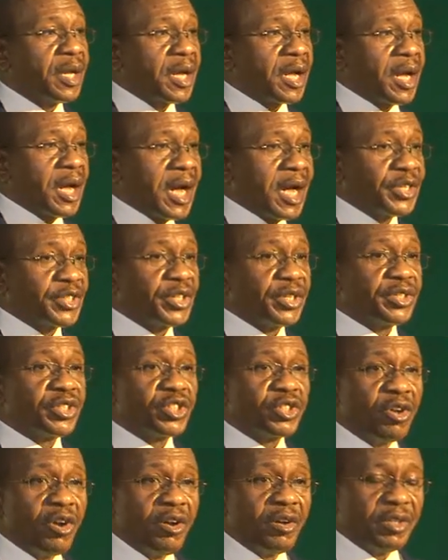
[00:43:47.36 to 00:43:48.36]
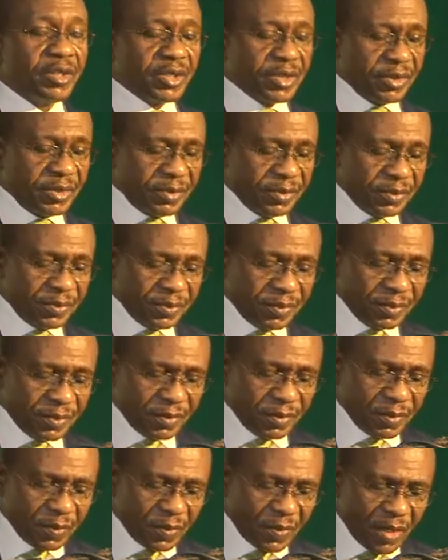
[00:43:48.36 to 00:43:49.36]
As a result,
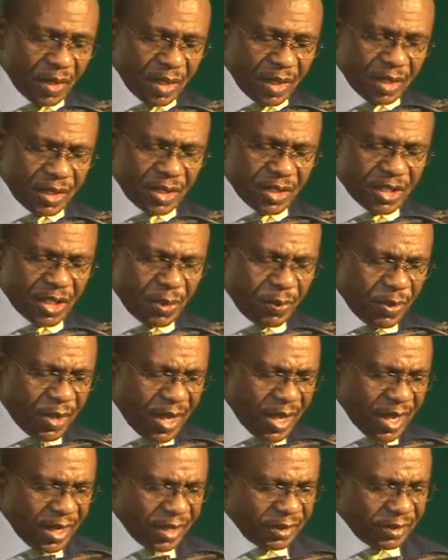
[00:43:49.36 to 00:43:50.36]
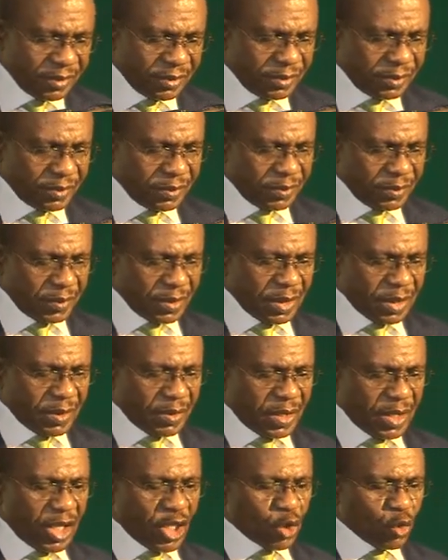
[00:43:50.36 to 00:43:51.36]
the CBN
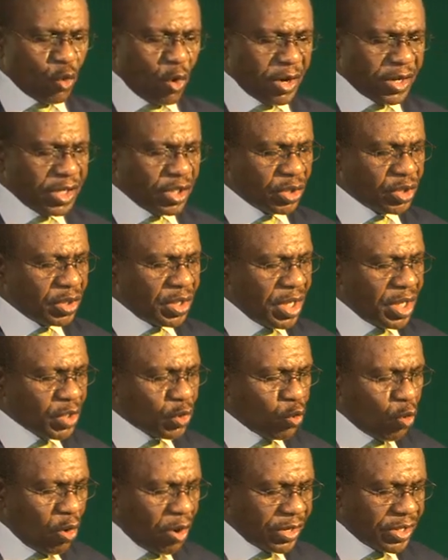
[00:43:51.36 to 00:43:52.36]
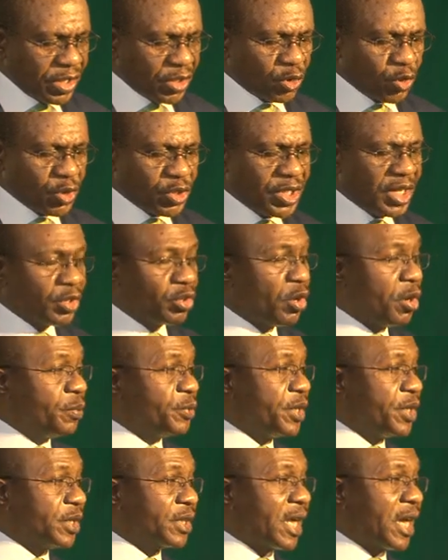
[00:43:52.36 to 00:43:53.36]
is working to set up the
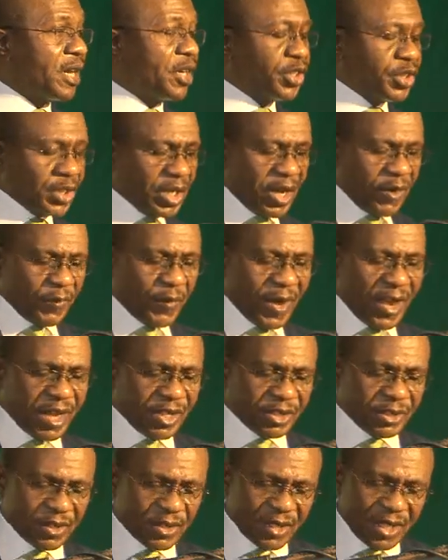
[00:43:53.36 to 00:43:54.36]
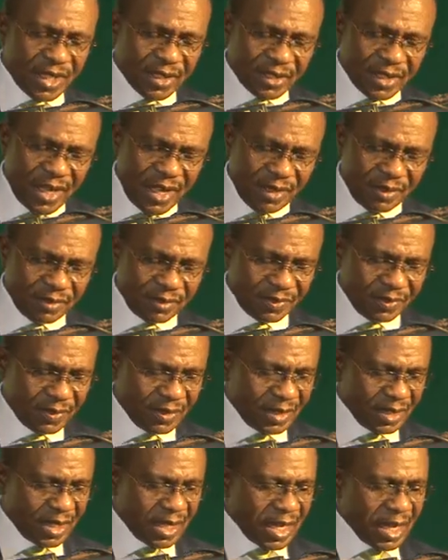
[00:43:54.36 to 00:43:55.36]
International Financial Center
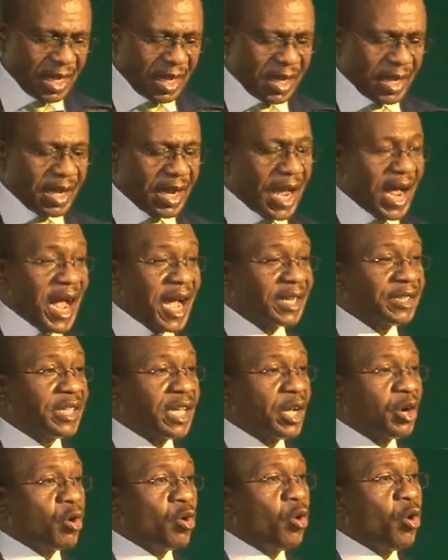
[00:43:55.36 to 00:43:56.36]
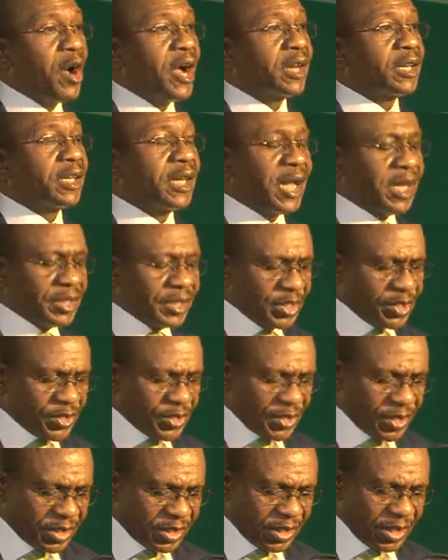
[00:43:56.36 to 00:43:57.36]
at a core Atlantic
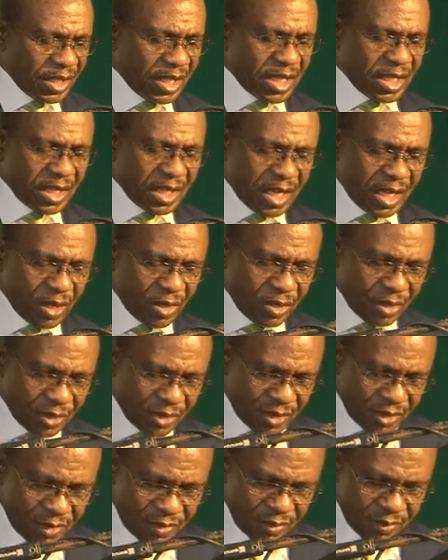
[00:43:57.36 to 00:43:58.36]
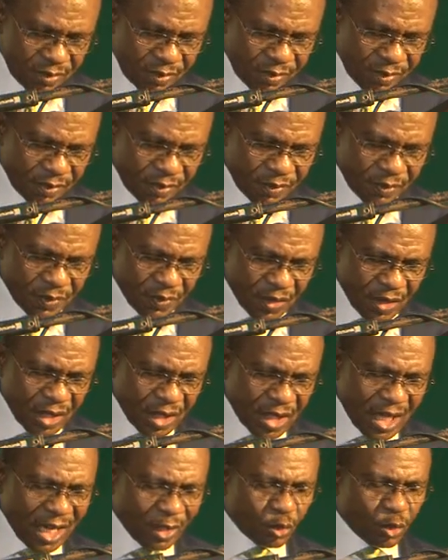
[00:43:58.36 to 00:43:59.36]
city in Lagos
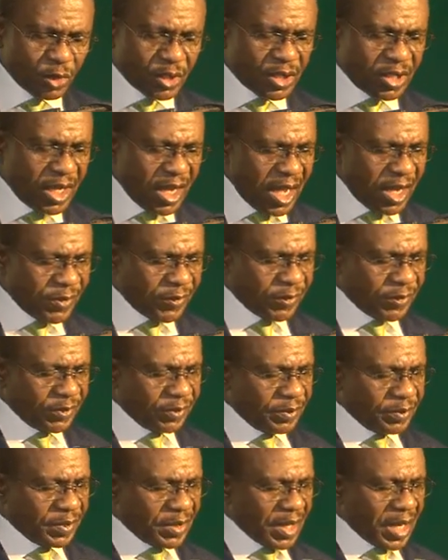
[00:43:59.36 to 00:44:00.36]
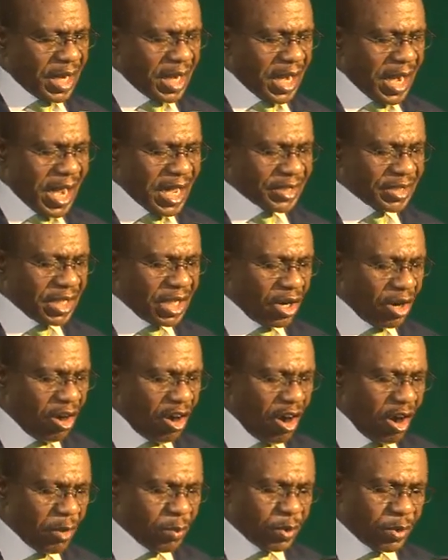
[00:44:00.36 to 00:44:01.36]
that will serve as a
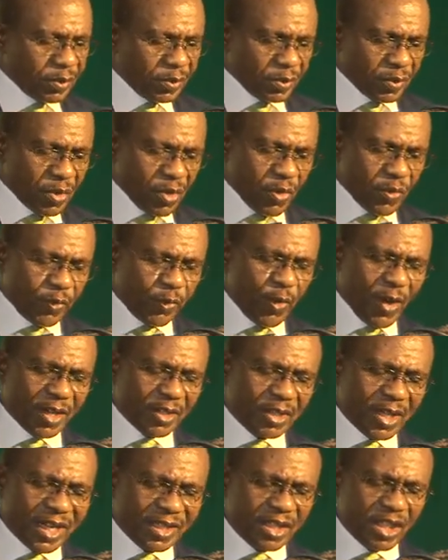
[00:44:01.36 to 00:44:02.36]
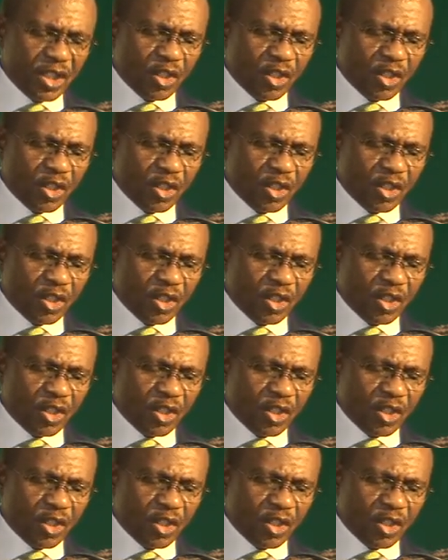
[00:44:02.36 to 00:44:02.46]
hub for attracting